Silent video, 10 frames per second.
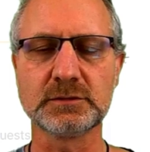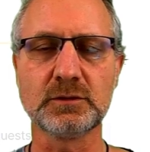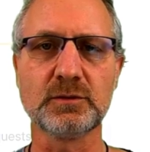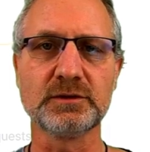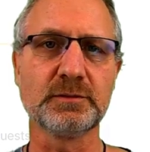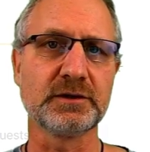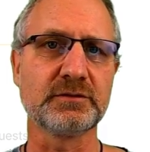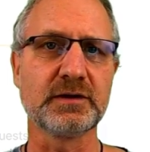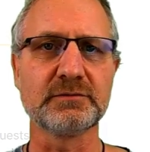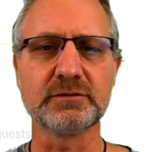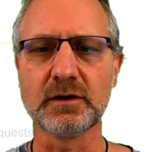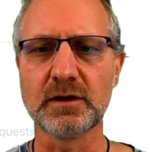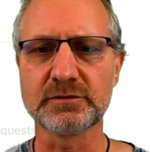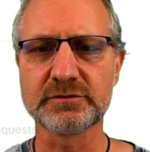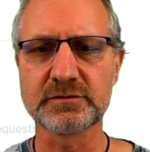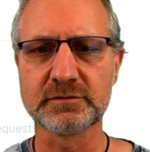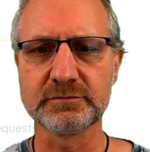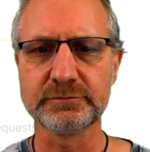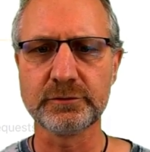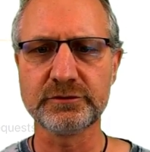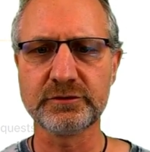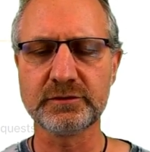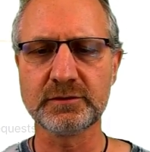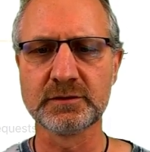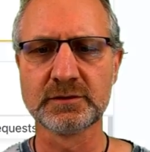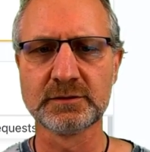Always best to have the last version.